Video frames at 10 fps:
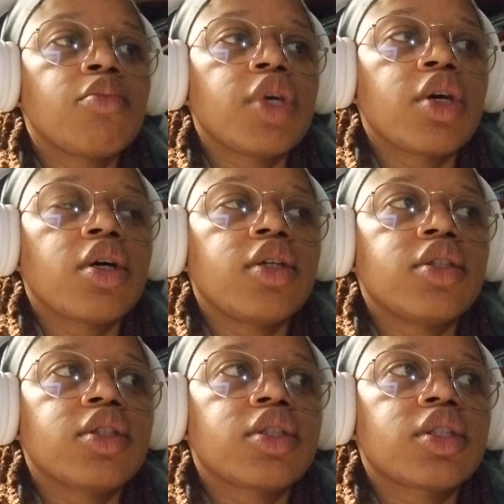
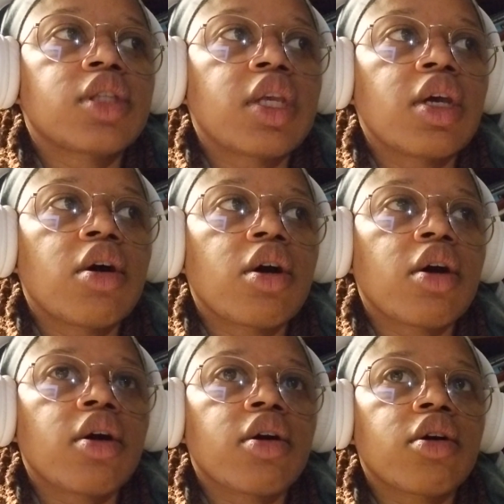because they
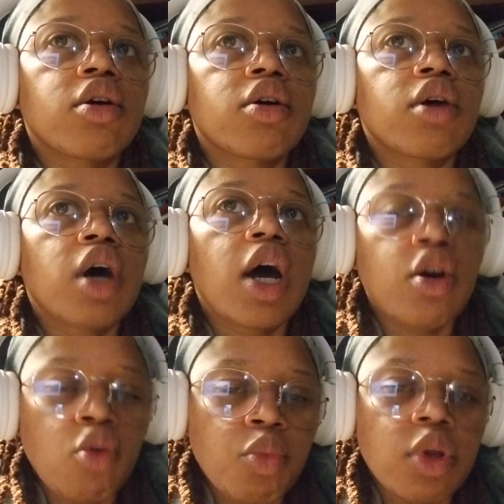are
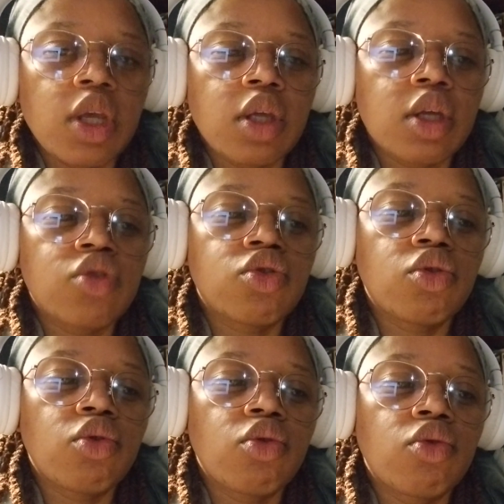eye-opening
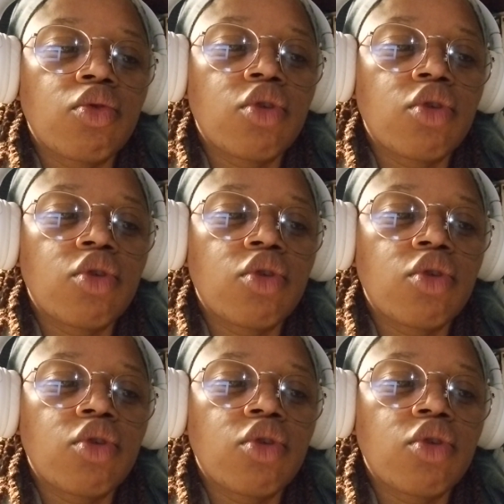into